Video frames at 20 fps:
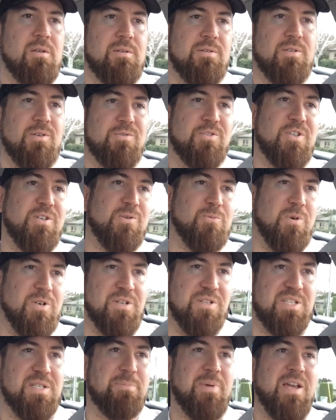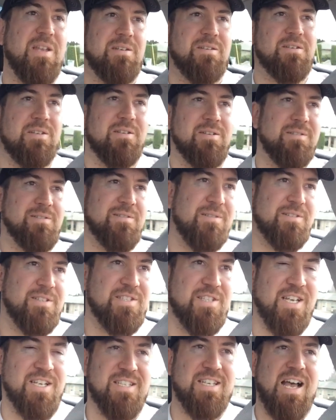So she didn't want to spend
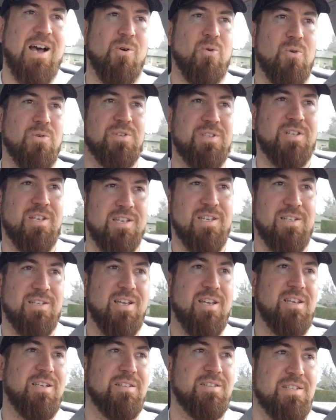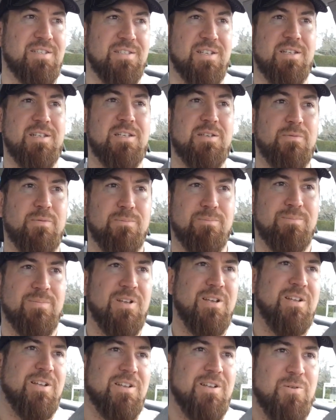six hours in a city
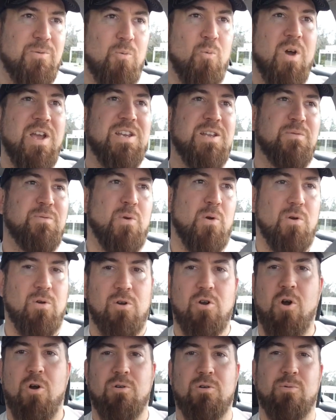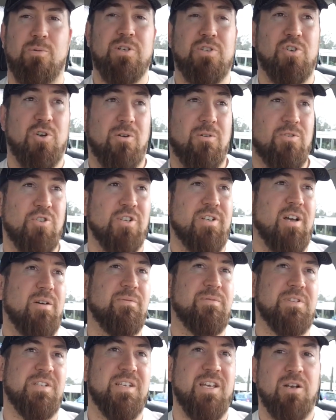waiting for her car to recharge
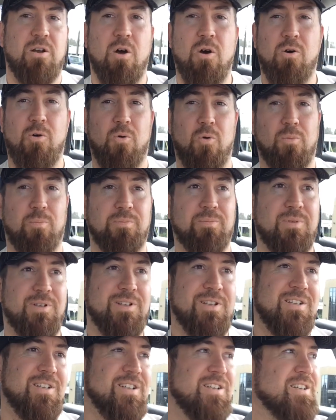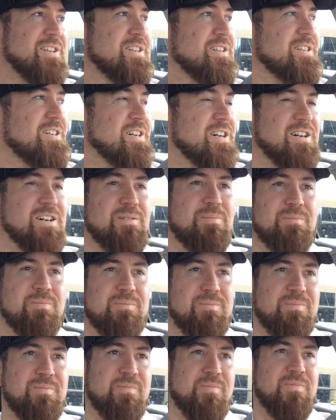enough to get home.
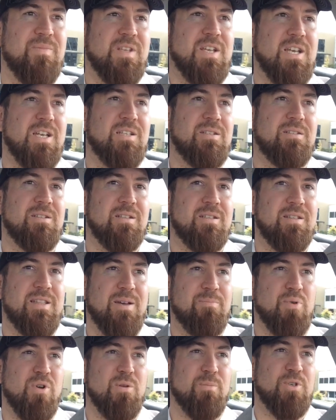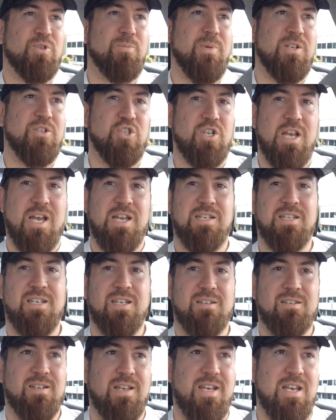Um, and that pretty much meant she had to
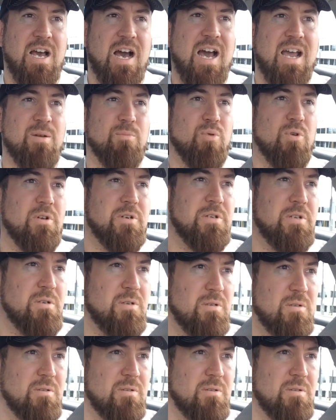get a hybrid.